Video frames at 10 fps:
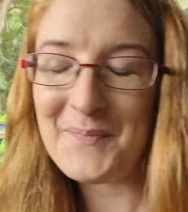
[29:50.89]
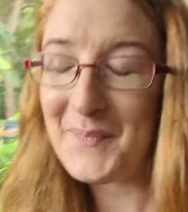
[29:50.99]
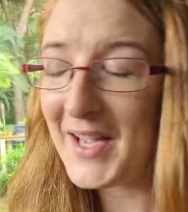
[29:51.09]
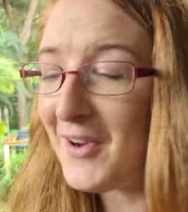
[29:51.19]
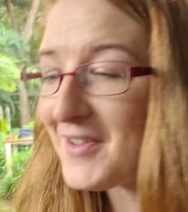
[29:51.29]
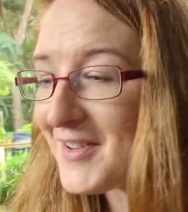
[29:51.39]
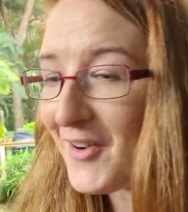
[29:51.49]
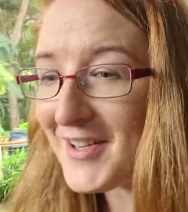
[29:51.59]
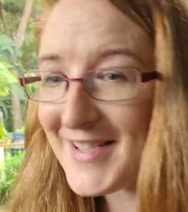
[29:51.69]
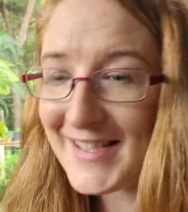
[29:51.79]
because
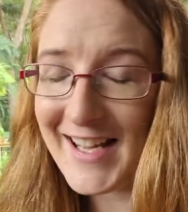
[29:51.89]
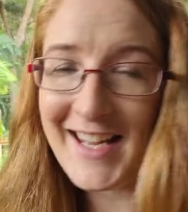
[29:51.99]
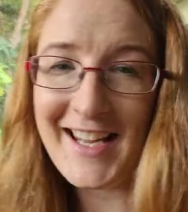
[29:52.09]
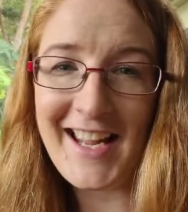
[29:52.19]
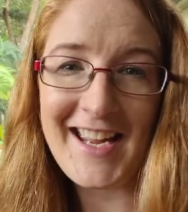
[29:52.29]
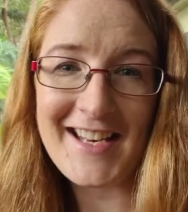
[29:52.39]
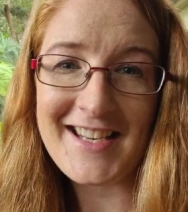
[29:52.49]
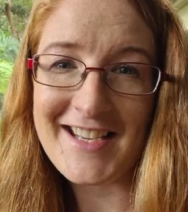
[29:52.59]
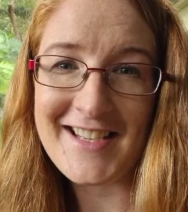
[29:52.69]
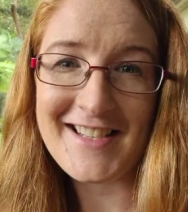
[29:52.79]
honestly it
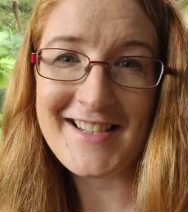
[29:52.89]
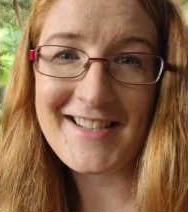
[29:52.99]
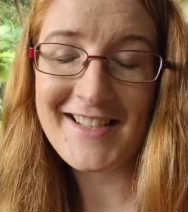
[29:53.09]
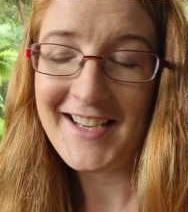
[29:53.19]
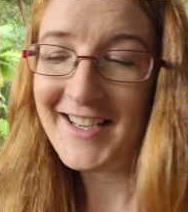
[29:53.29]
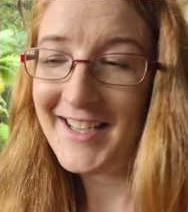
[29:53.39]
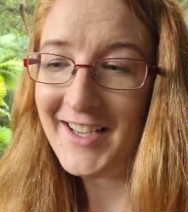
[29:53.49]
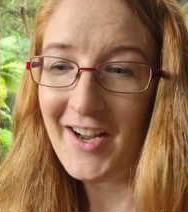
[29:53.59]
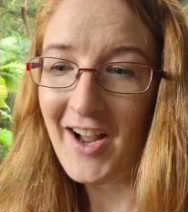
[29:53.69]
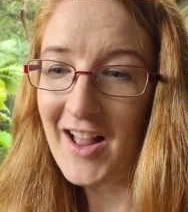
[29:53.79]
is,
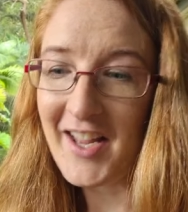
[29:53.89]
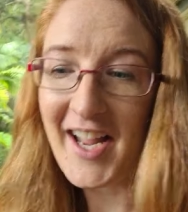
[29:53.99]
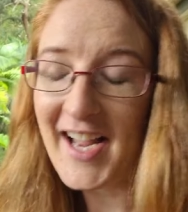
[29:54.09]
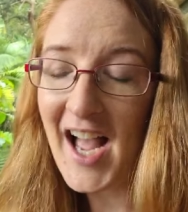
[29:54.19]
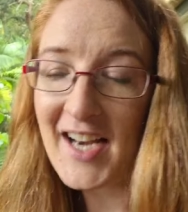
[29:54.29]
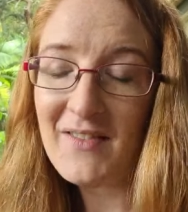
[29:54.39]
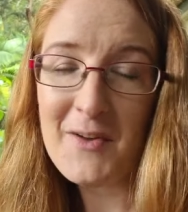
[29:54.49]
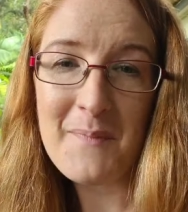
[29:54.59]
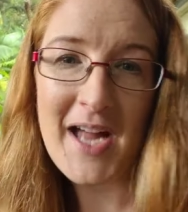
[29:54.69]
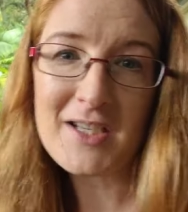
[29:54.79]
like, I can't even
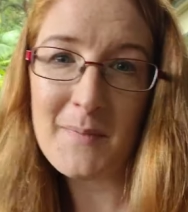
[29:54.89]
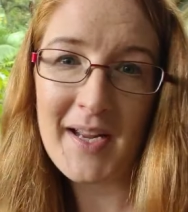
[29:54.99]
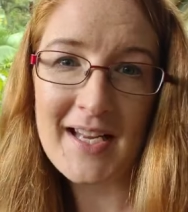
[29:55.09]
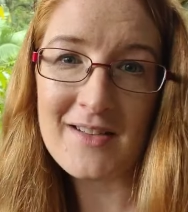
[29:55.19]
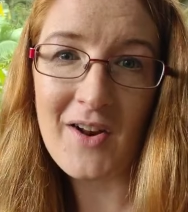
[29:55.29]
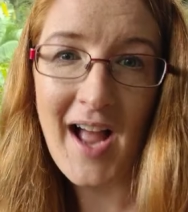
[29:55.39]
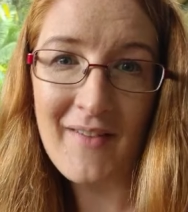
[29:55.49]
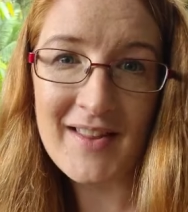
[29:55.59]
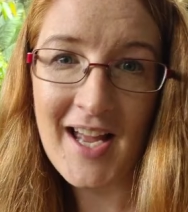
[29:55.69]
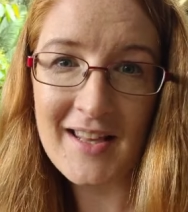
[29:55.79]
imagine my kids not
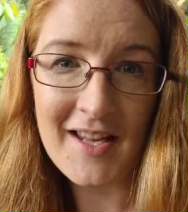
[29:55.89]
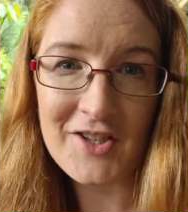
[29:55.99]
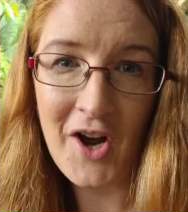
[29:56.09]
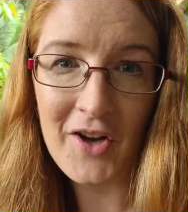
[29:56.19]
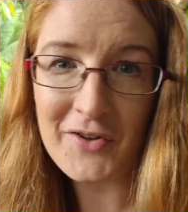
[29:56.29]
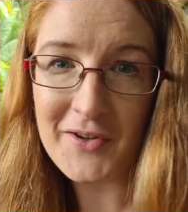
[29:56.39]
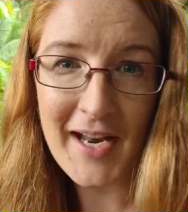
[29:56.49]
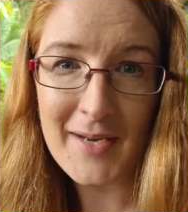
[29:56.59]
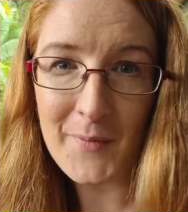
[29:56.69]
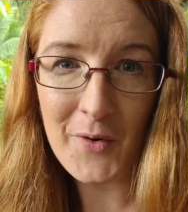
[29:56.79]
having that in their childhood
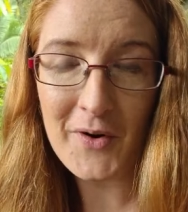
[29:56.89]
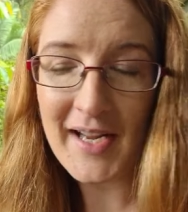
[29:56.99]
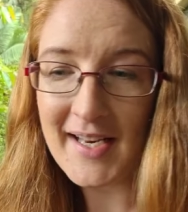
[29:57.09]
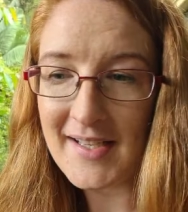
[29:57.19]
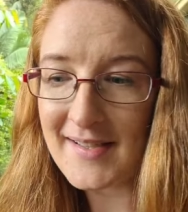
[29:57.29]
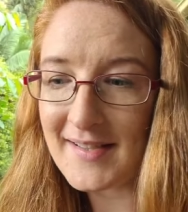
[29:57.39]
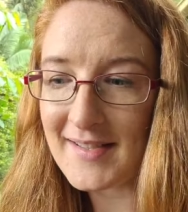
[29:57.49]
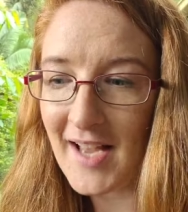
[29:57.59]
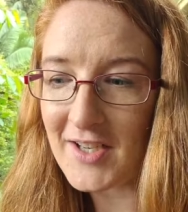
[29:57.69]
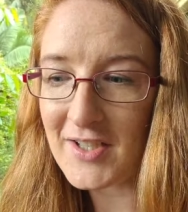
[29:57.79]
anymore. It is
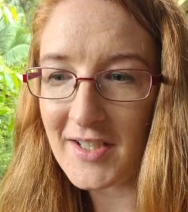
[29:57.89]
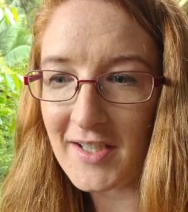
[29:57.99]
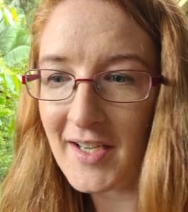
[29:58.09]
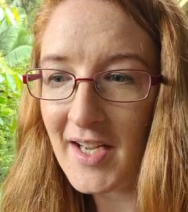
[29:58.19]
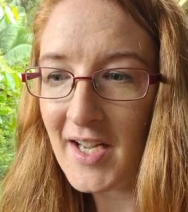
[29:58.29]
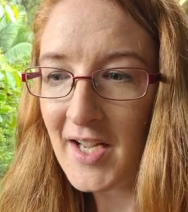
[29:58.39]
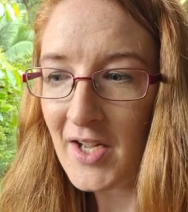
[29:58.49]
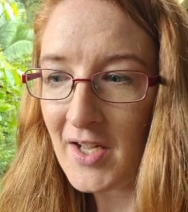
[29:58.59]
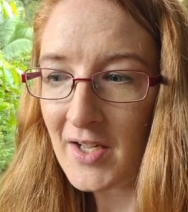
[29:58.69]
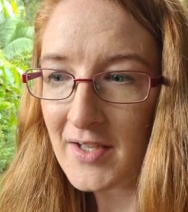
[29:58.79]
such a
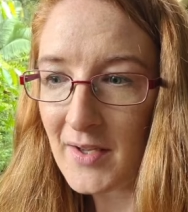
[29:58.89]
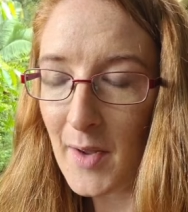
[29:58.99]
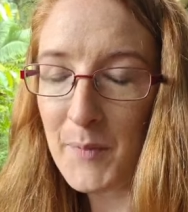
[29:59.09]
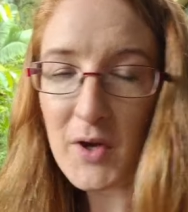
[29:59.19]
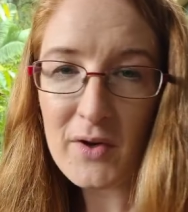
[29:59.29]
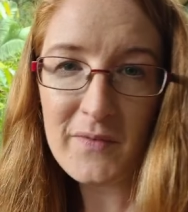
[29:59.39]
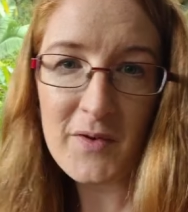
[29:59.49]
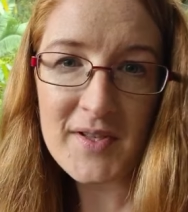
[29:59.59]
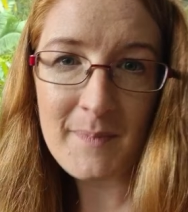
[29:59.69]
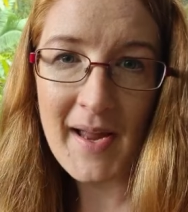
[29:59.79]
beautiful
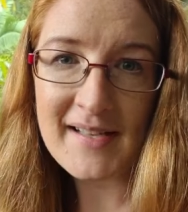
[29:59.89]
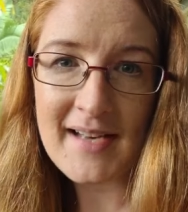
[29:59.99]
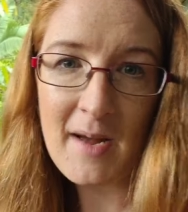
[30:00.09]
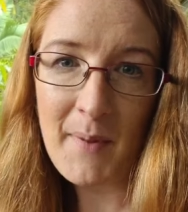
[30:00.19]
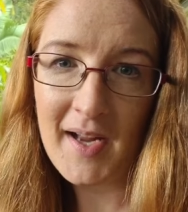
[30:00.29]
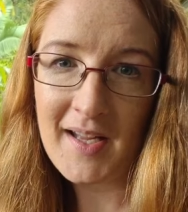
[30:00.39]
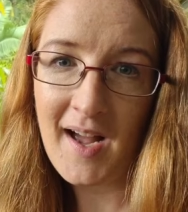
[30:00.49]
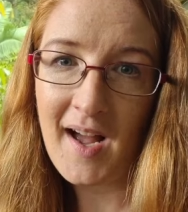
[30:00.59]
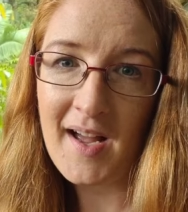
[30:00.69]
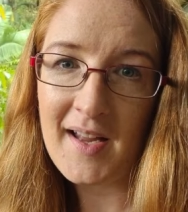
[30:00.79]
space in our
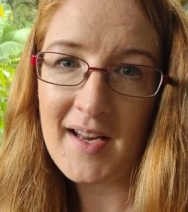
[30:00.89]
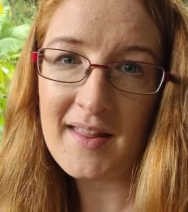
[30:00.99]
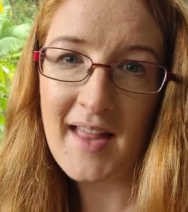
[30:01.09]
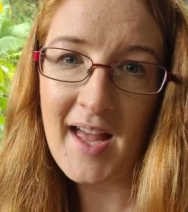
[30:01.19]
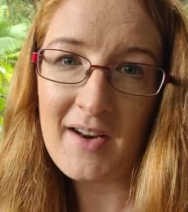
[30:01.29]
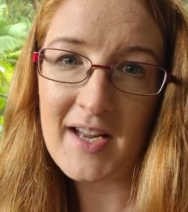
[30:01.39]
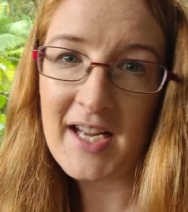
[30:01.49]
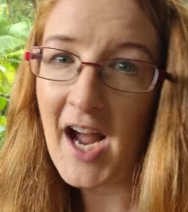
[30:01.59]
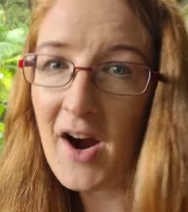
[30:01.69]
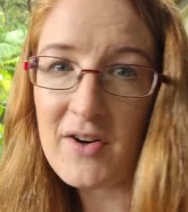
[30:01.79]
backyard that
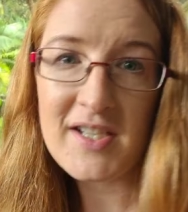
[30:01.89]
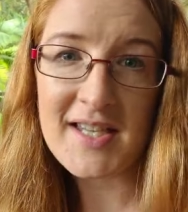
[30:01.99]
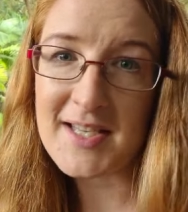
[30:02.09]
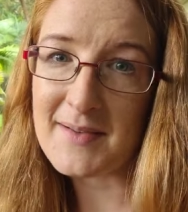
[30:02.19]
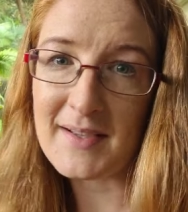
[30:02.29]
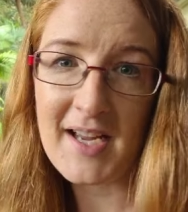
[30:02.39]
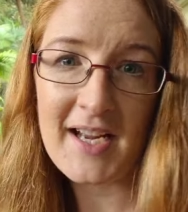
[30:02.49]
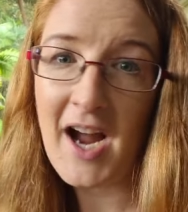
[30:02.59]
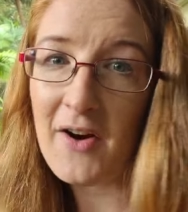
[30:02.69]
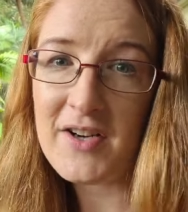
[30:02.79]

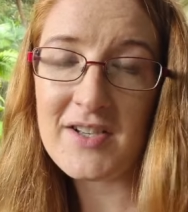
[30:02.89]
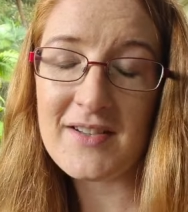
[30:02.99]
encourages